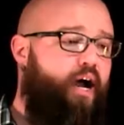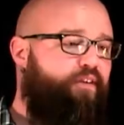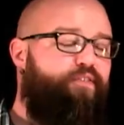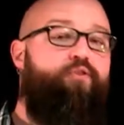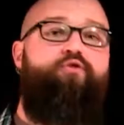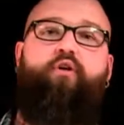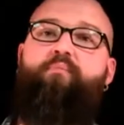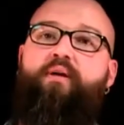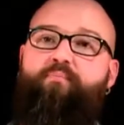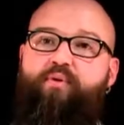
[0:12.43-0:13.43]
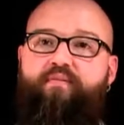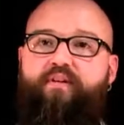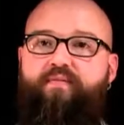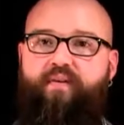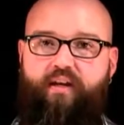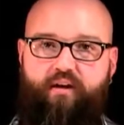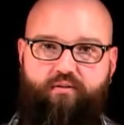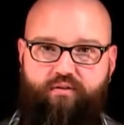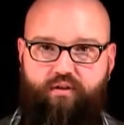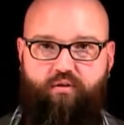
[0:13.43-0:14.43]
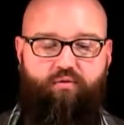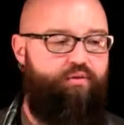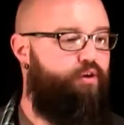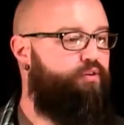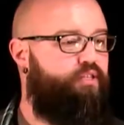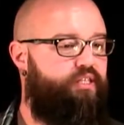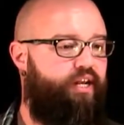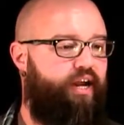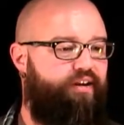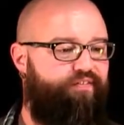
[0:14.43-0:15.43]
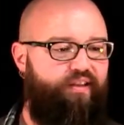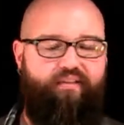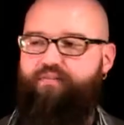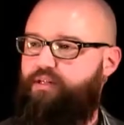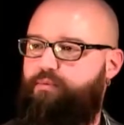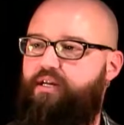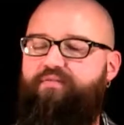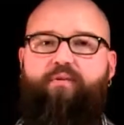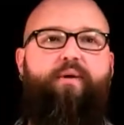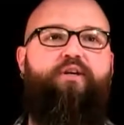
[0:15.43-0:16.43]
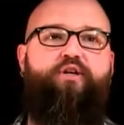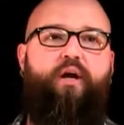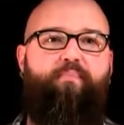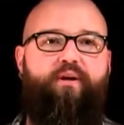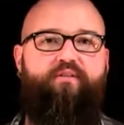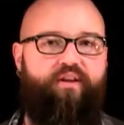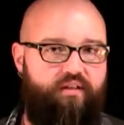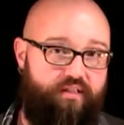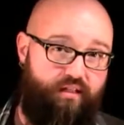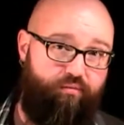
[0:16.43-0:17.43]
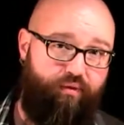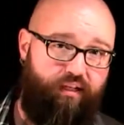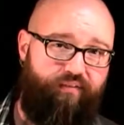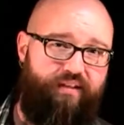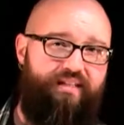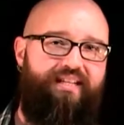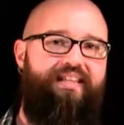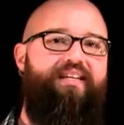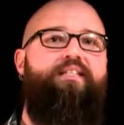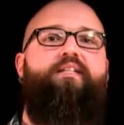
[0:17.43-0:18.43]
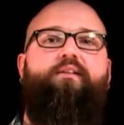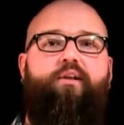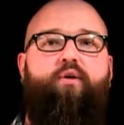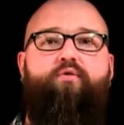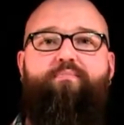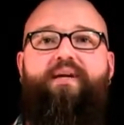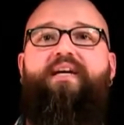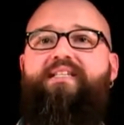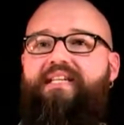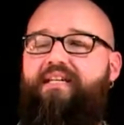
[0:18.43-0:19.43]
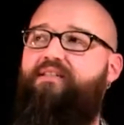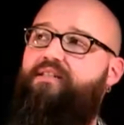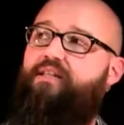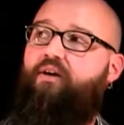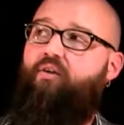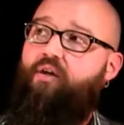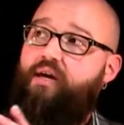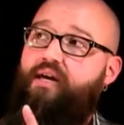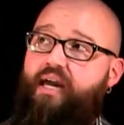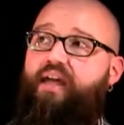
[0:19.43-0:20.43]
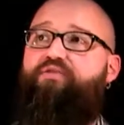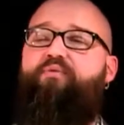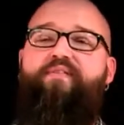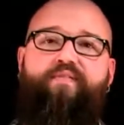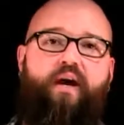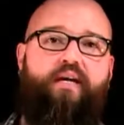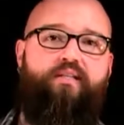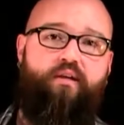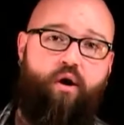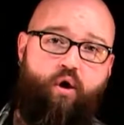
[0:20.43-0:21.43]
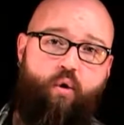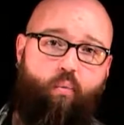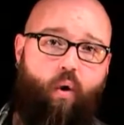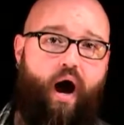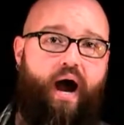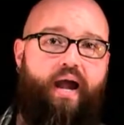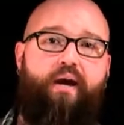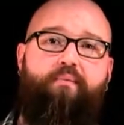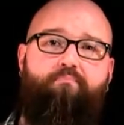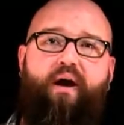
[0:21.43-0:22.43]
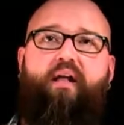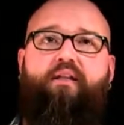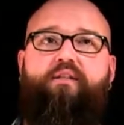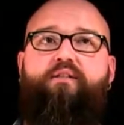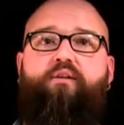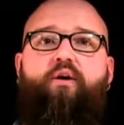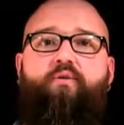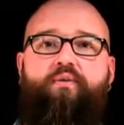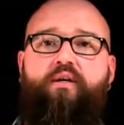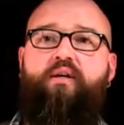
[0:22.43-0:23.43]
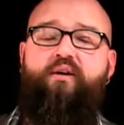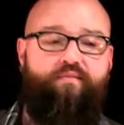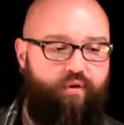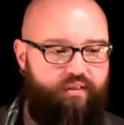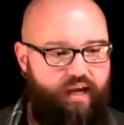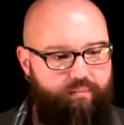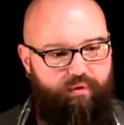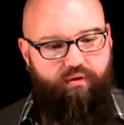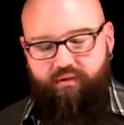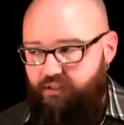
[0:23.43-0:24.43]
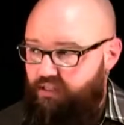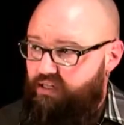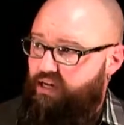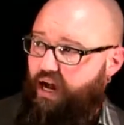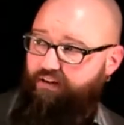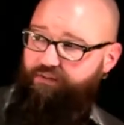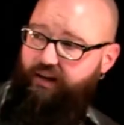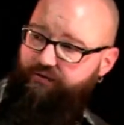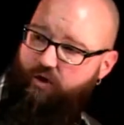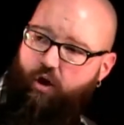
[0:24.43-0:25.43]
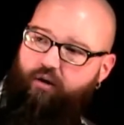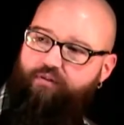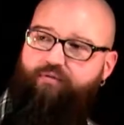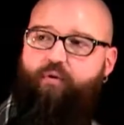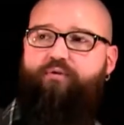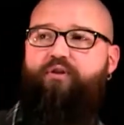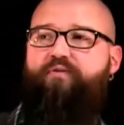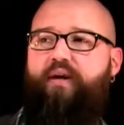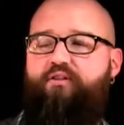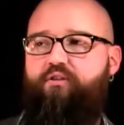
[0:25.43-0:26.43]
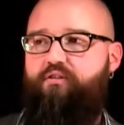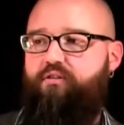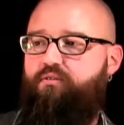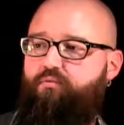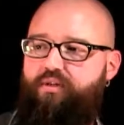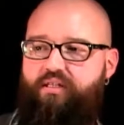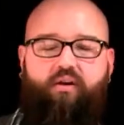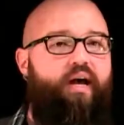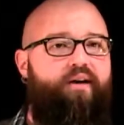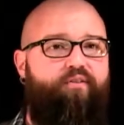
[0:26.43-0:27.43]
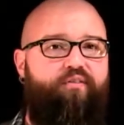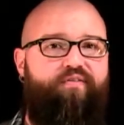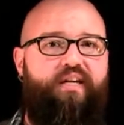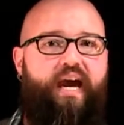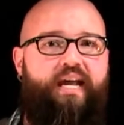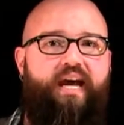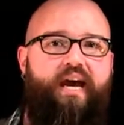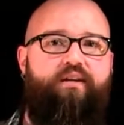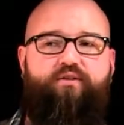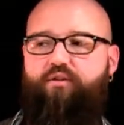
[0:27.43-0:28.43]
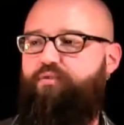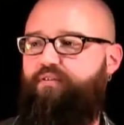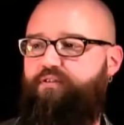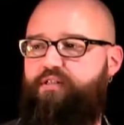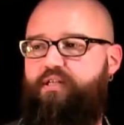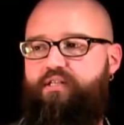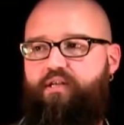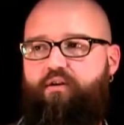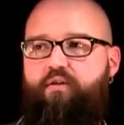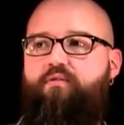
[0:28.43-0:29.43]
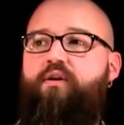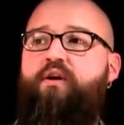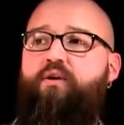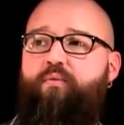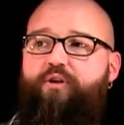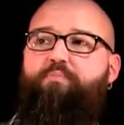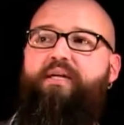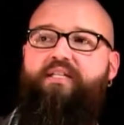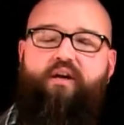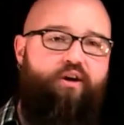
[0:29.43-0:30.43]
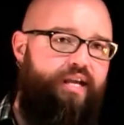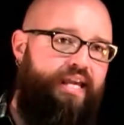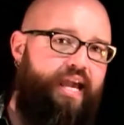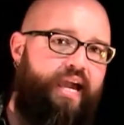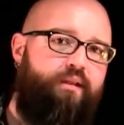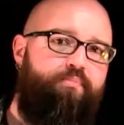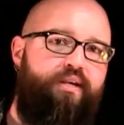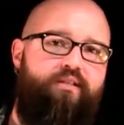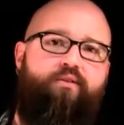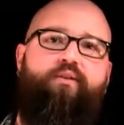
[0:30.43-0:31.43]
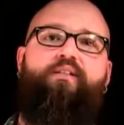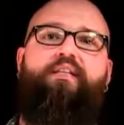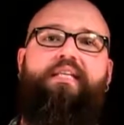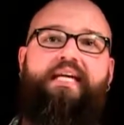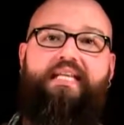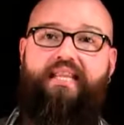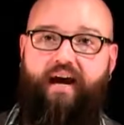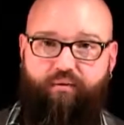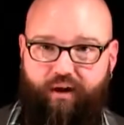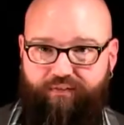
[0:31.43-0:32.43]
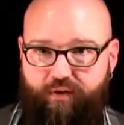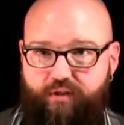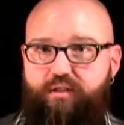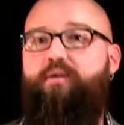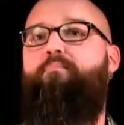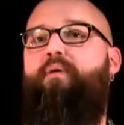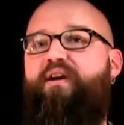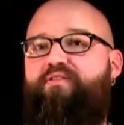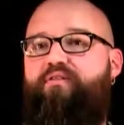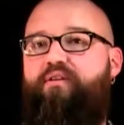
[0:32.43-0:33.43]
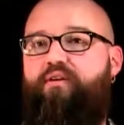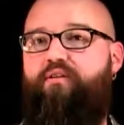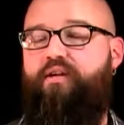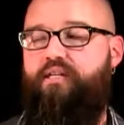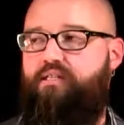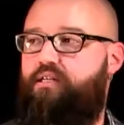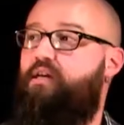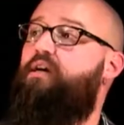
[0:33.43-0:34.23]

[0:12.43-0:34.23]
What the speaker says: If you joined me in previous videos, you'll notice that I have left some of the information up here that is still relevant to this load because it is still a three-phase Y balanced load. For example, I've left all of the voltage phasors. We still have our VA to N as our reference at zero, which means our EA to B is going to lead that reference by 30 degrees.